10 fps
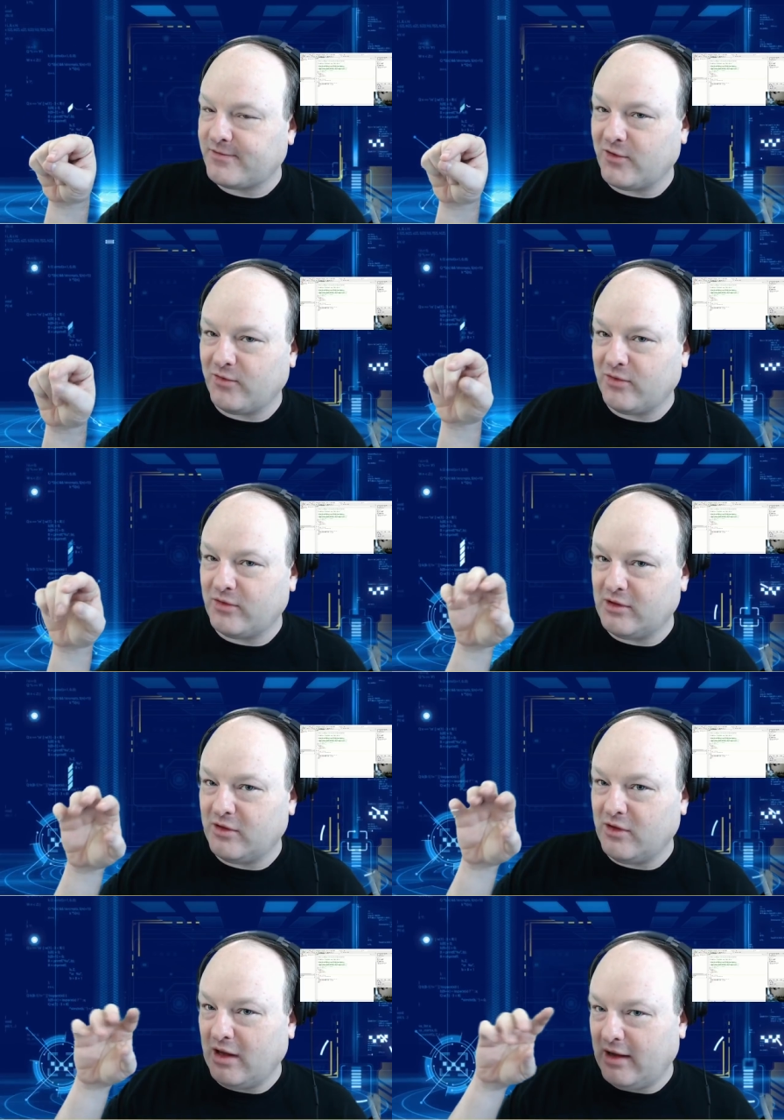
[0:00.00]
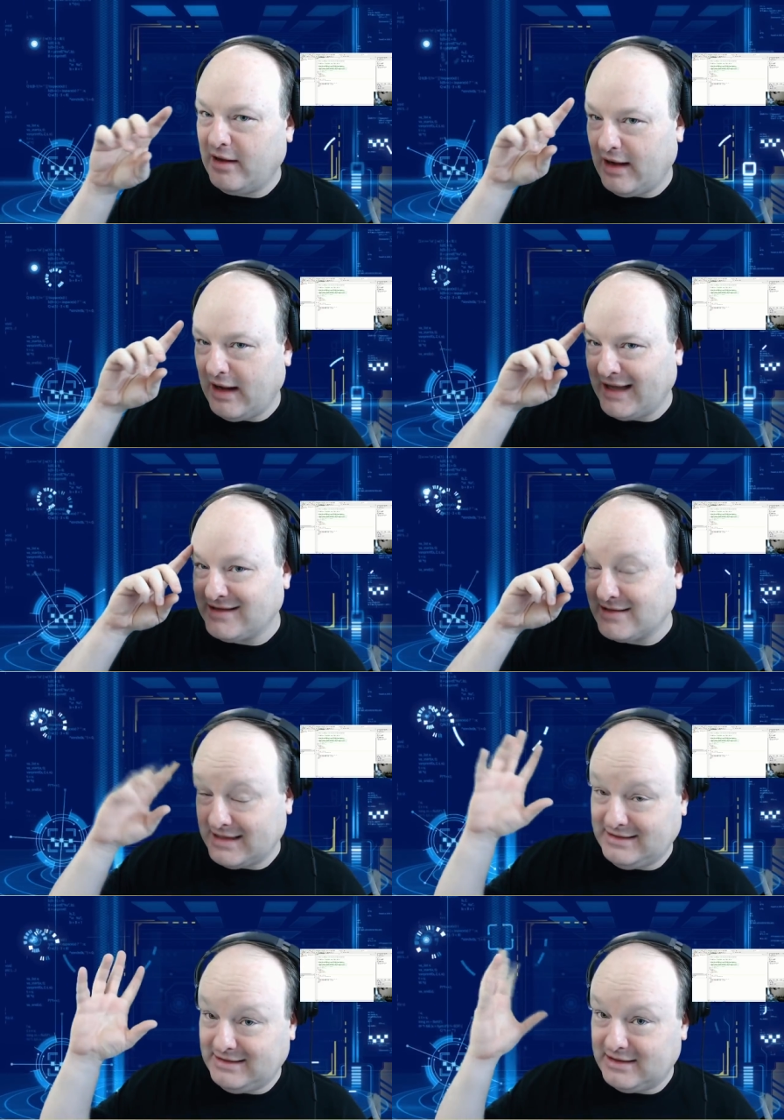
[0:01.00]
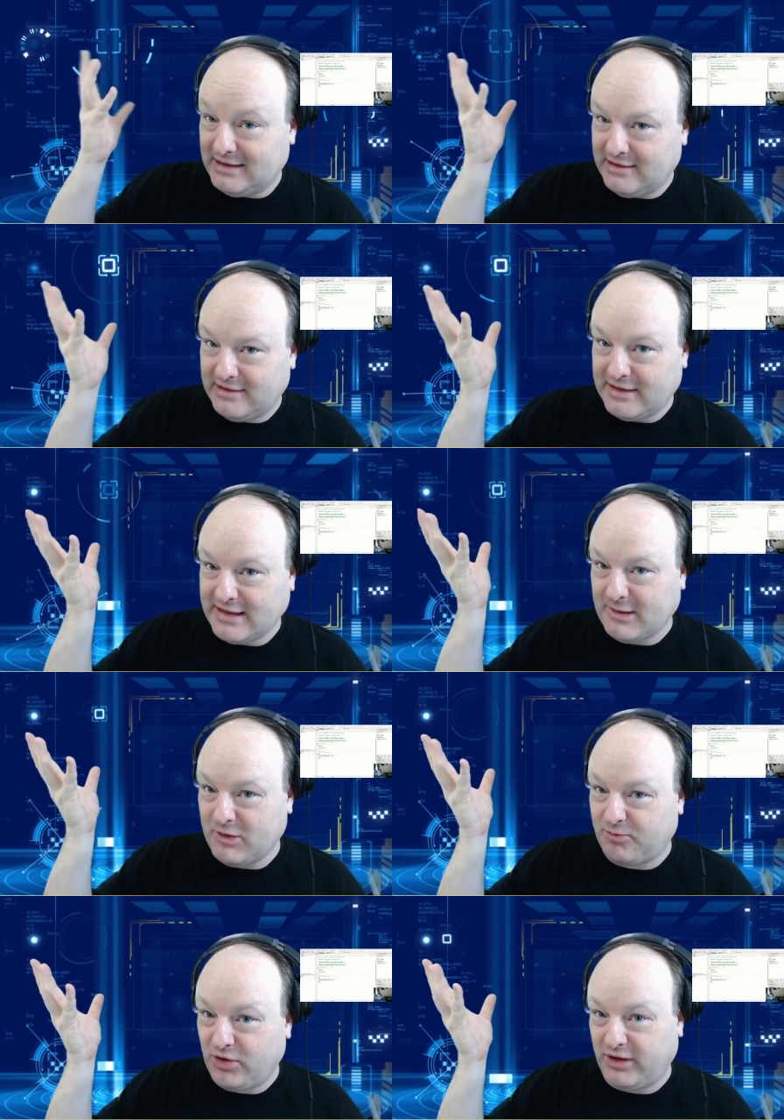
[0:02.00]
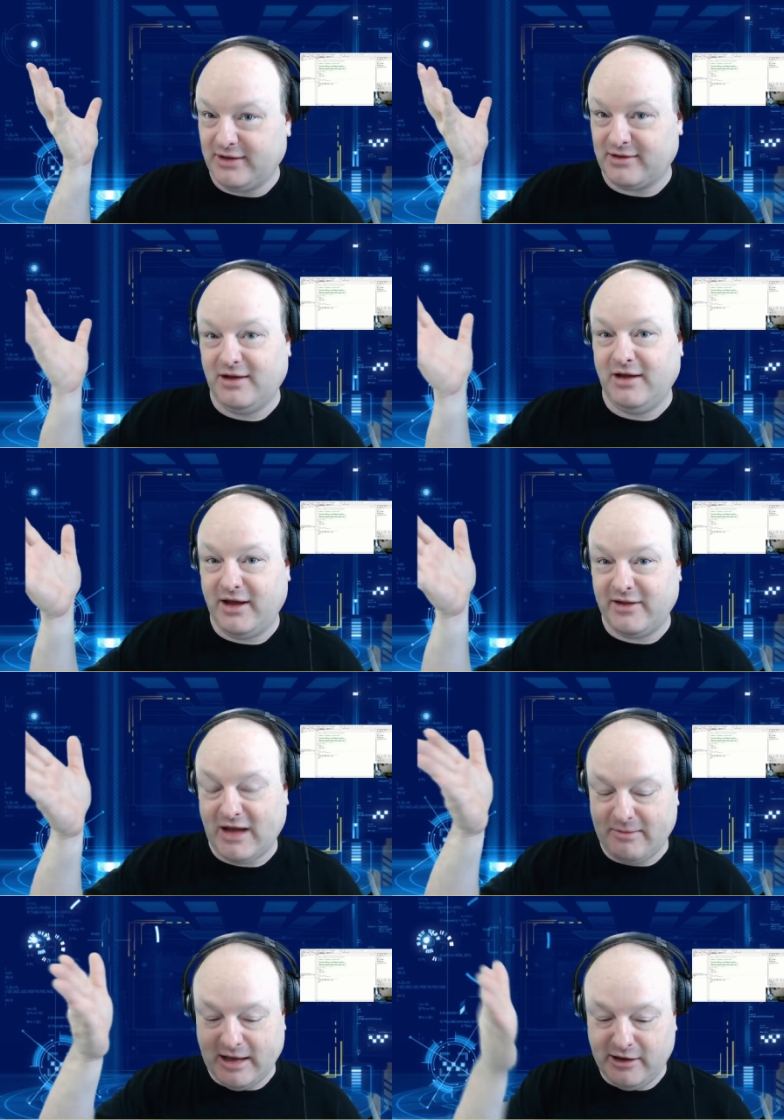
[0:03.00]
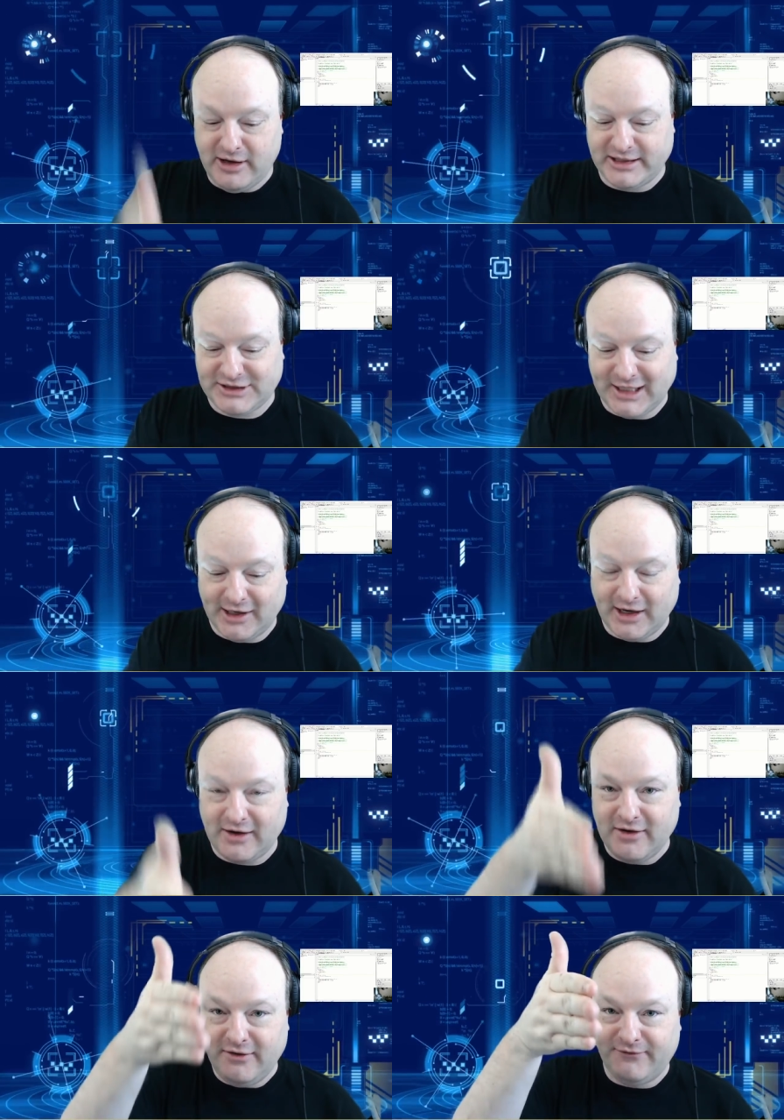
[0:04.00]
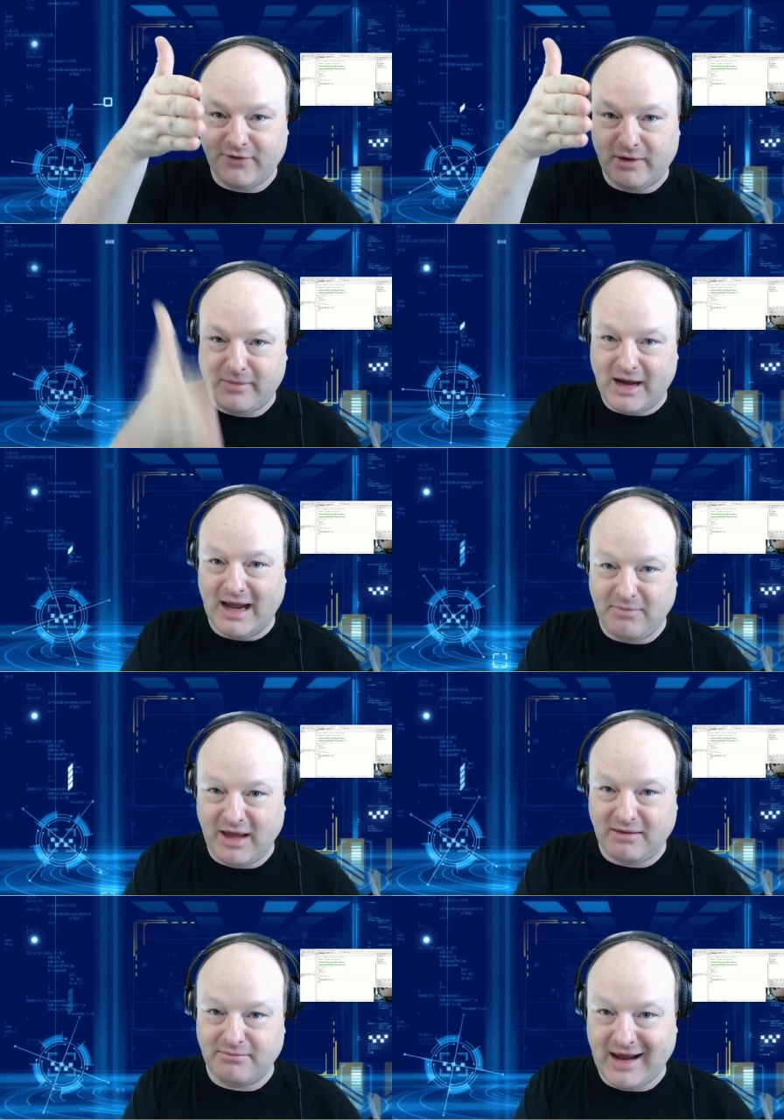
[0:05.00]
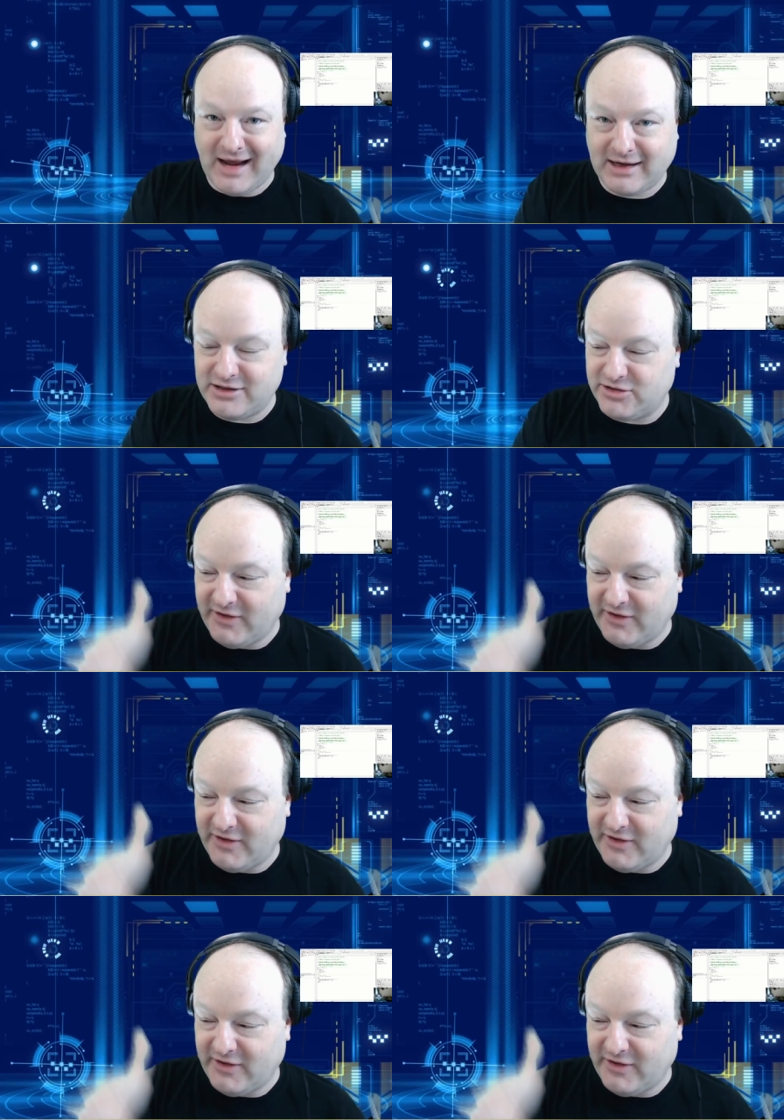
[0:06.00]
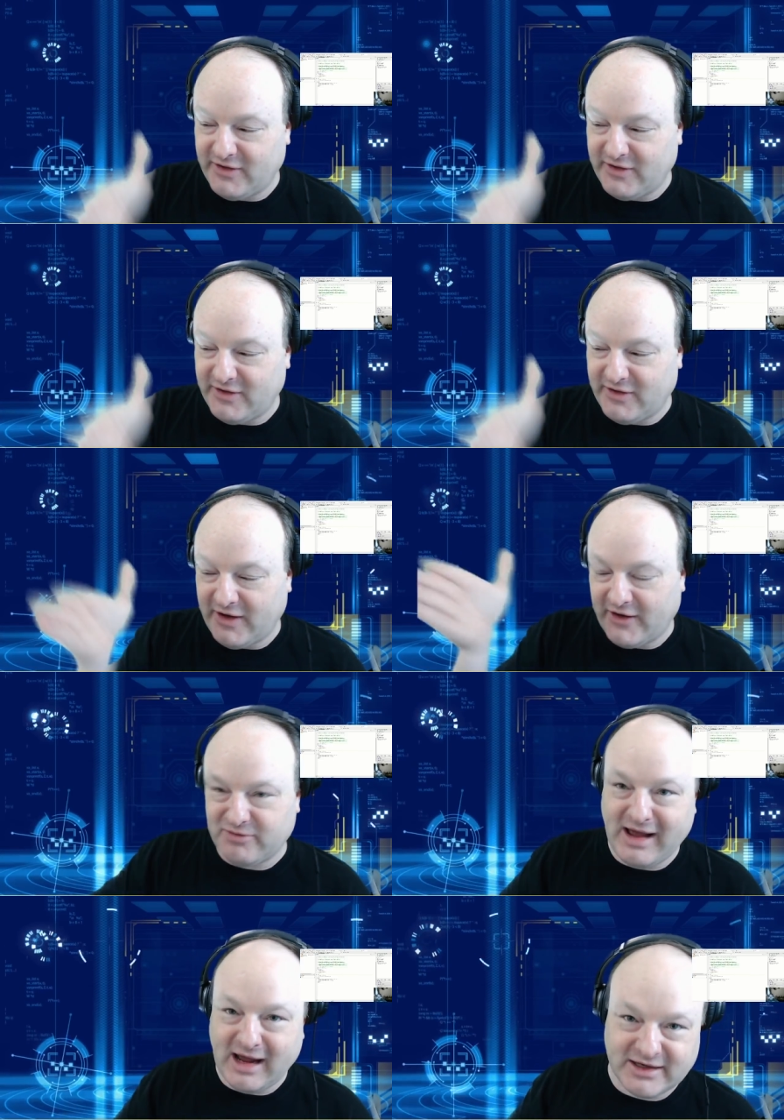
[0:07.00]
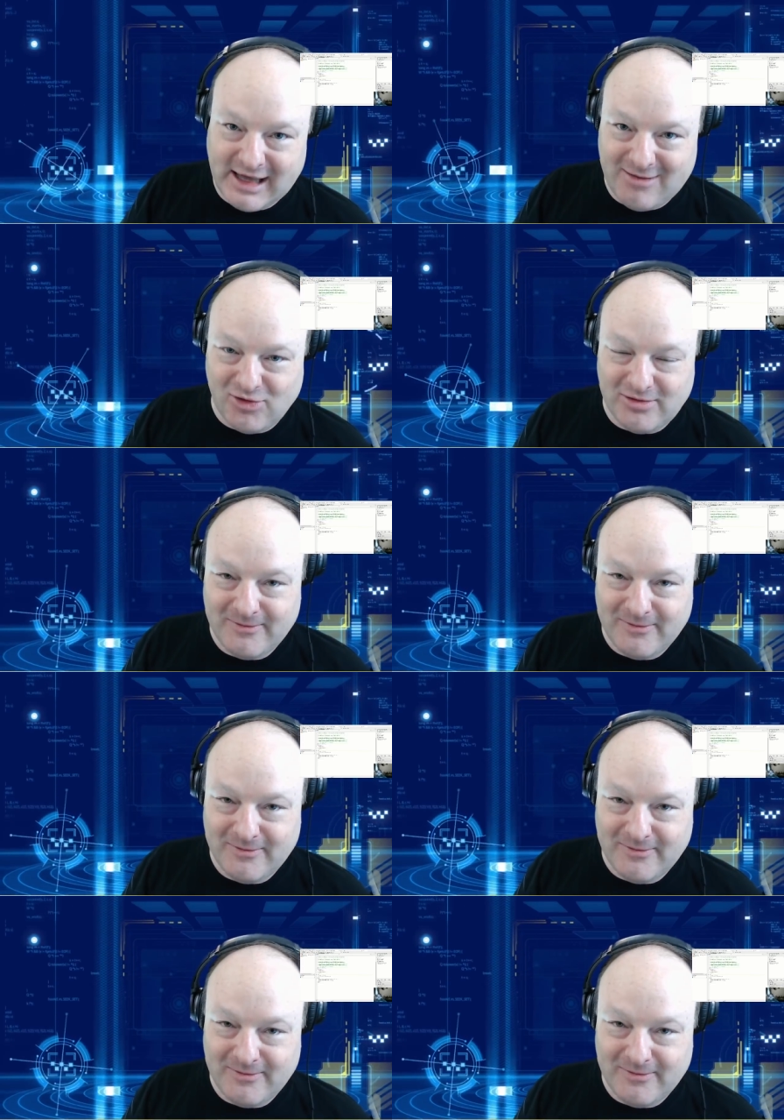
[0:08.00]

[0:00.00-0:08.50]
So I had this idea that I thought was brilliant. Is I'm internet sharing from my main Mac to the other Mac via a lightning cable.